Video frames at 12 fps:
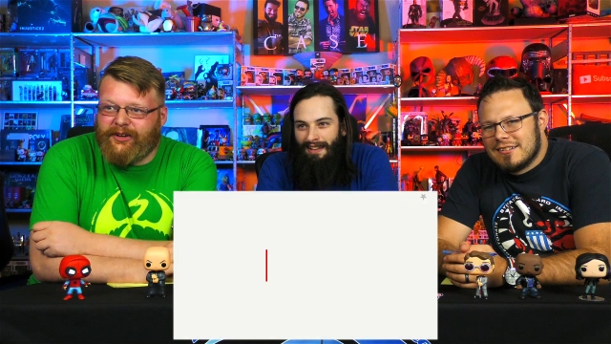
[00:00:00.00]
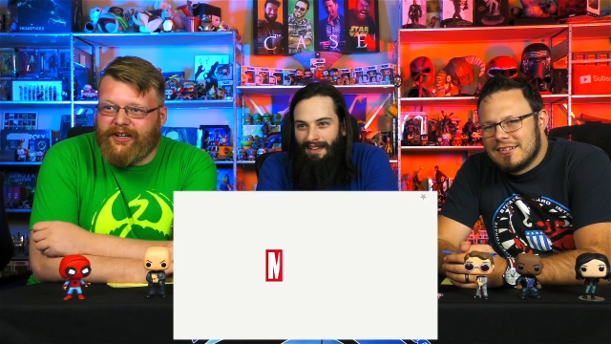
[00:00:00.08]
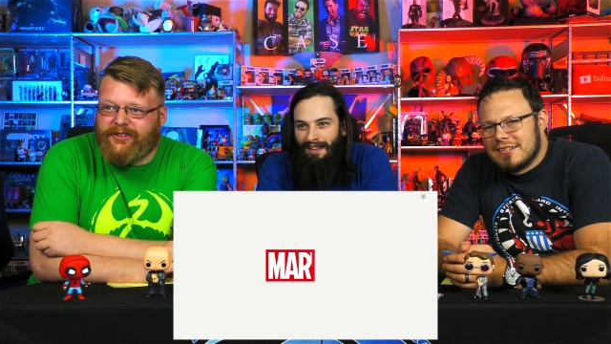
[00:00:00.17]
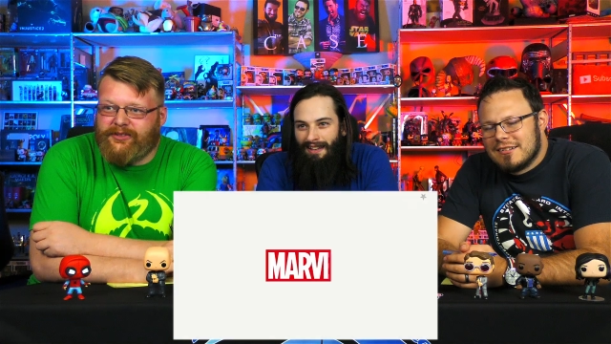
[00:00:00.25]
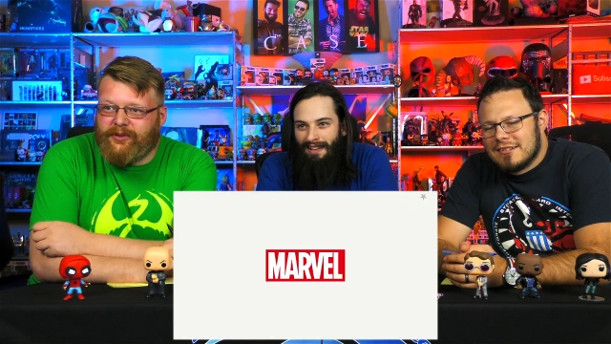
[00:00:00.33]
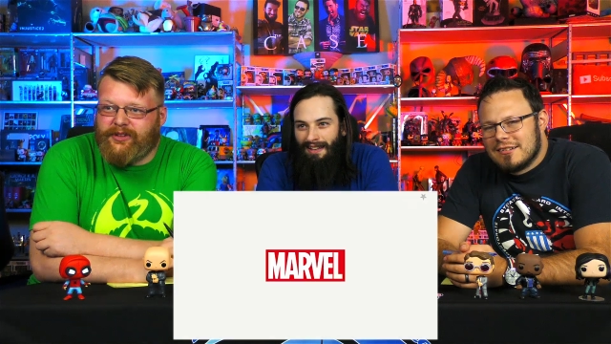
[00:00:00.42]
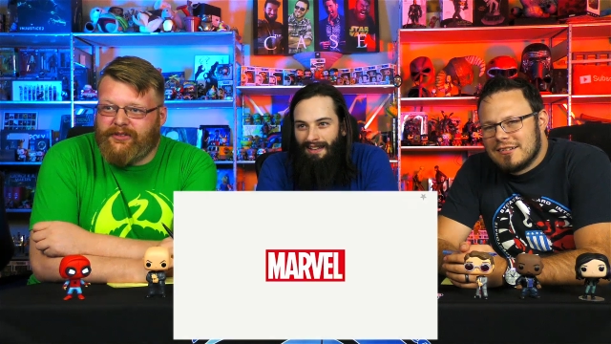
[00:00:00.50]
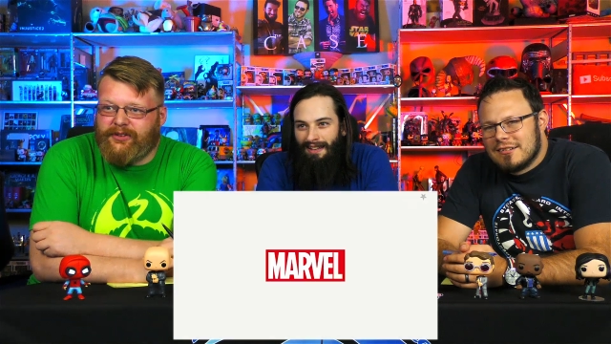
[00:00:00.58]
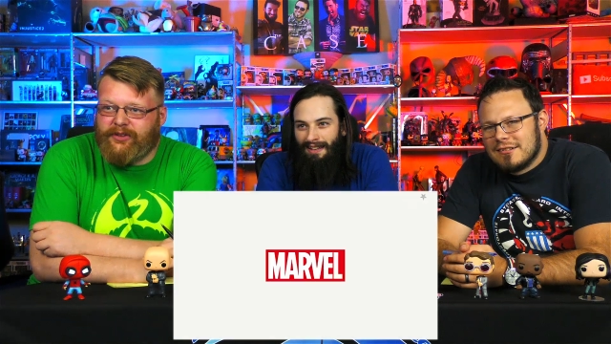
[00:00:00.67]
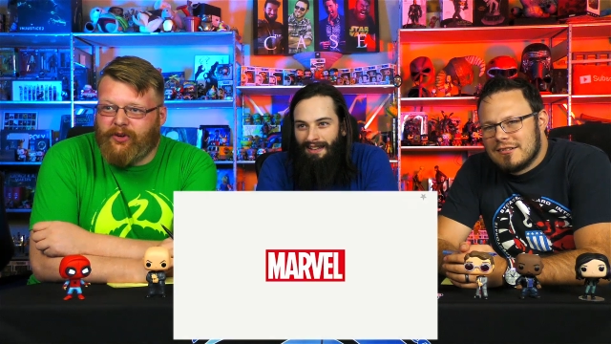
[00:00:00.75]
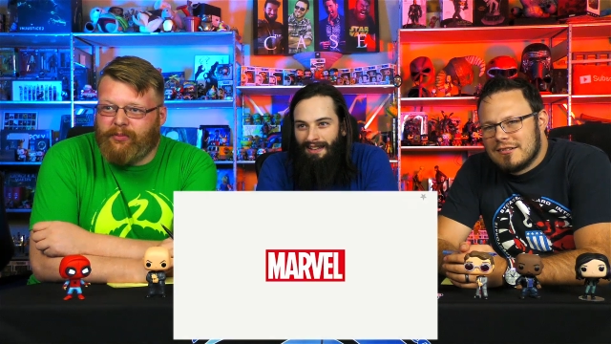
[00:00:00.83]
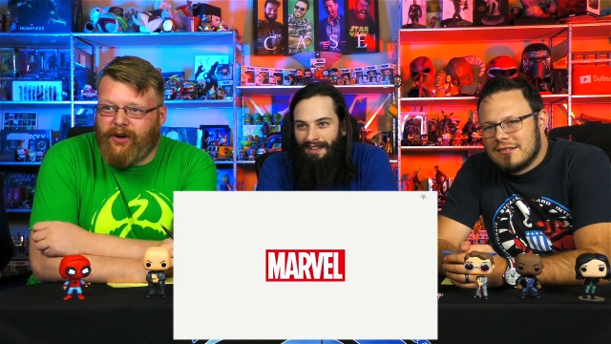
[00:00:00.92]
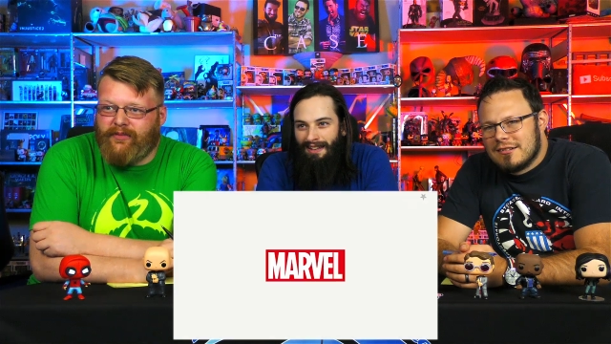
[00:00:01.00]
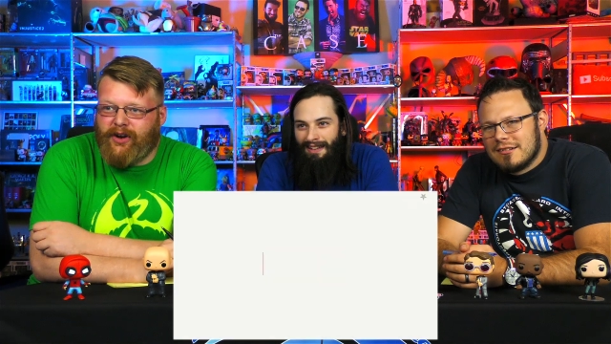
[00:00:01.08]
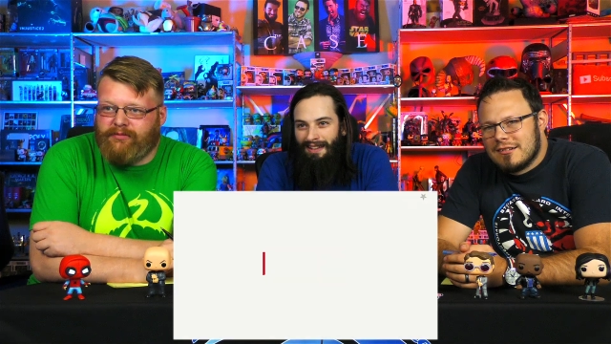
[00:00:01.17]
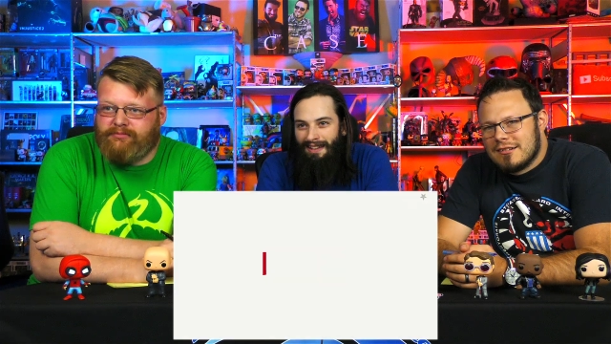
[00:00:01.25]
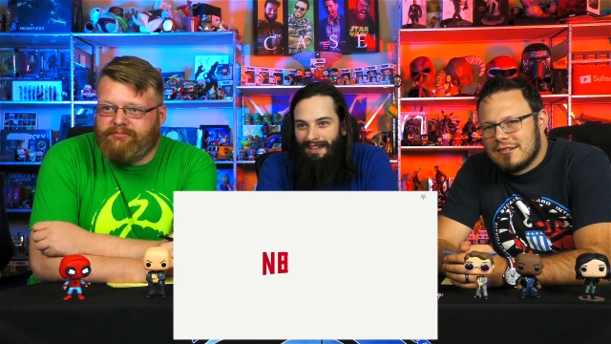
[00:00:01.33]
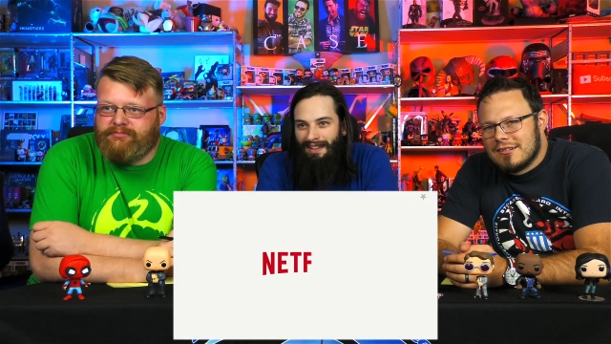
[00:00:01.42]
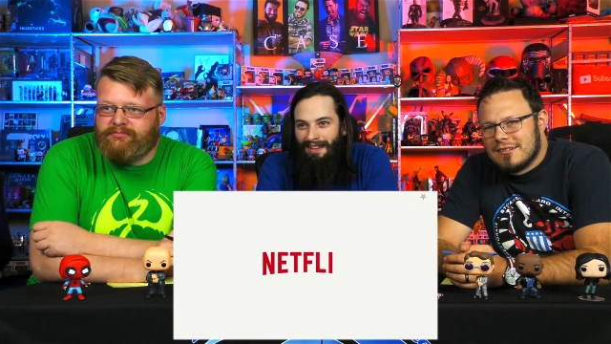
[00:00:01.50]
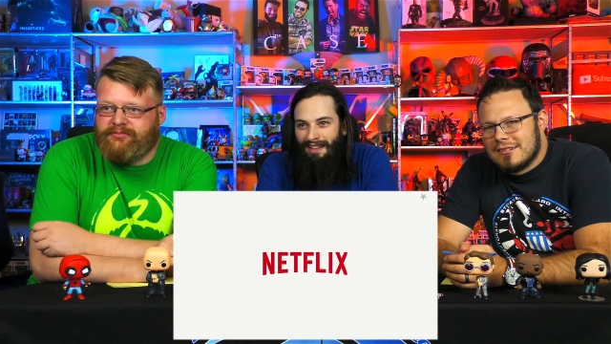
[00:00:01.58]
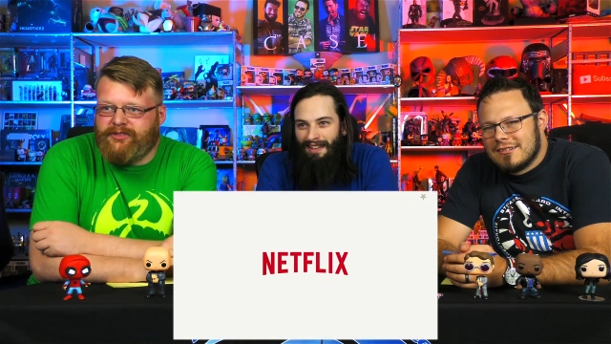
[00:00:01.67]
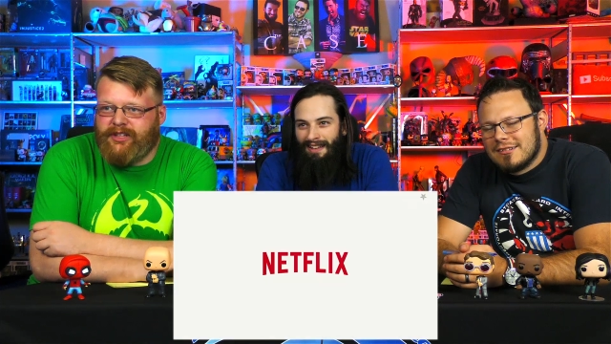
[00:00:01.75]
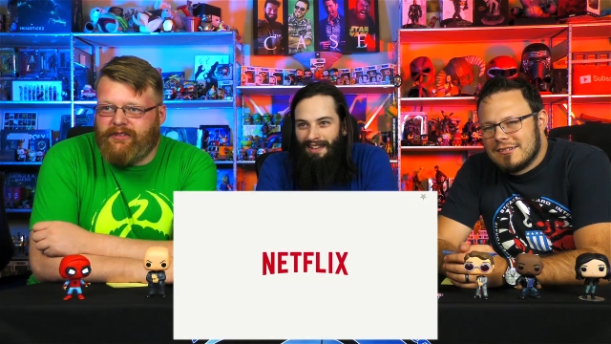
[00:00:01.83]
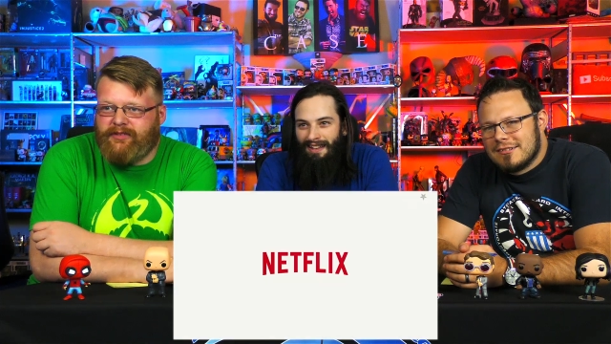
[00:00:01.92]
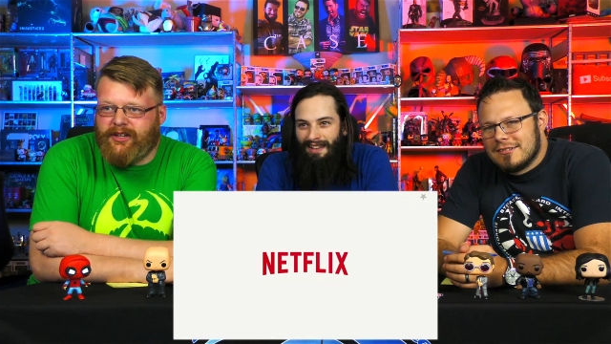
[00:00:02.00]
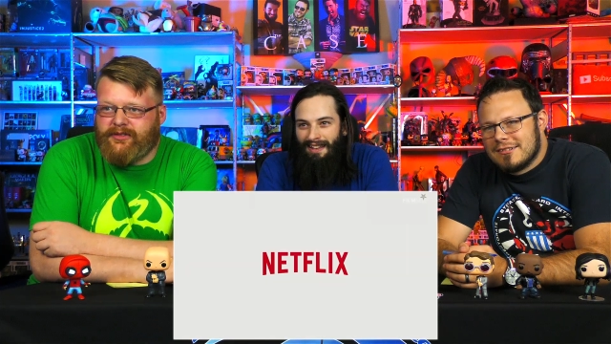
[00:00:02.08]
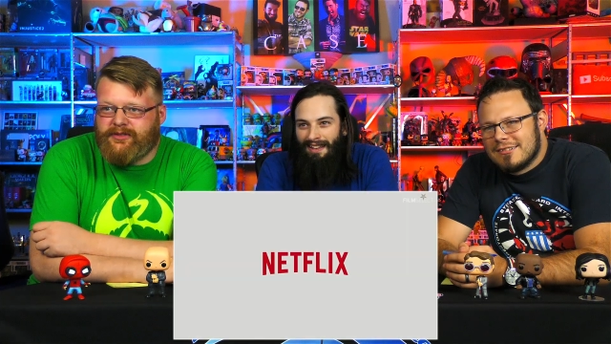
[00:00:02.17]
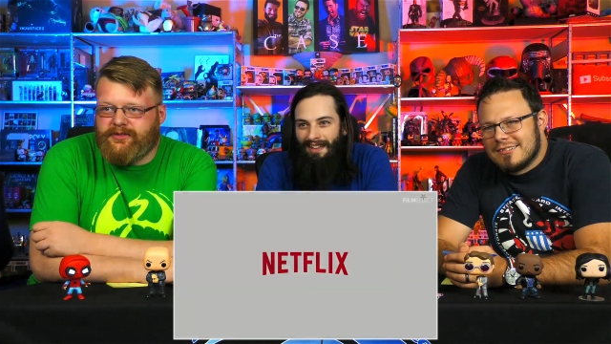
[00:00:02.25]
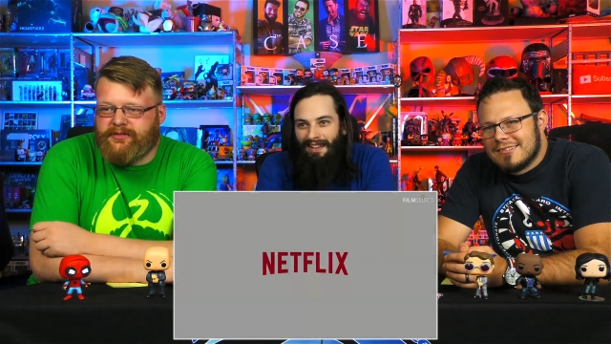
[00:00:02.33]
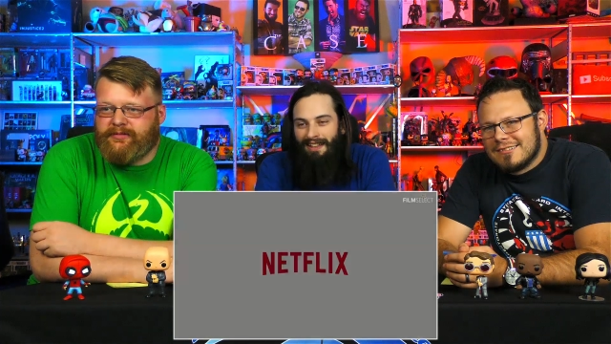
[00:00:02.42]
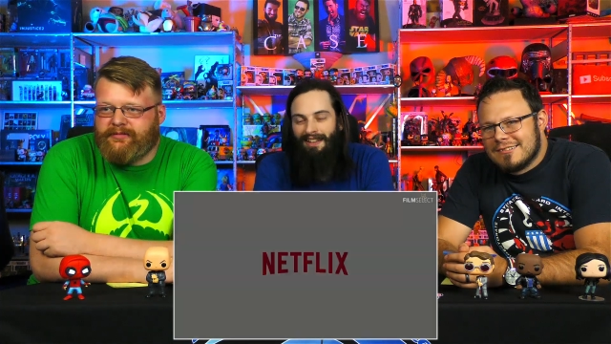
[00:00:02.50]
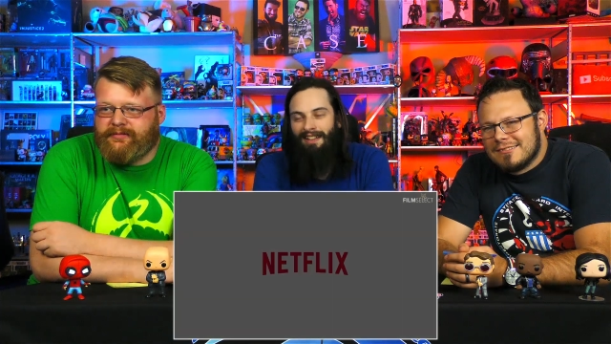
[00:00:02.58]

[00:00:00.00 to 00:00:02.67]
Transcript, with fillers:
Speaker 1: upgrades to told Marvo. Netflix.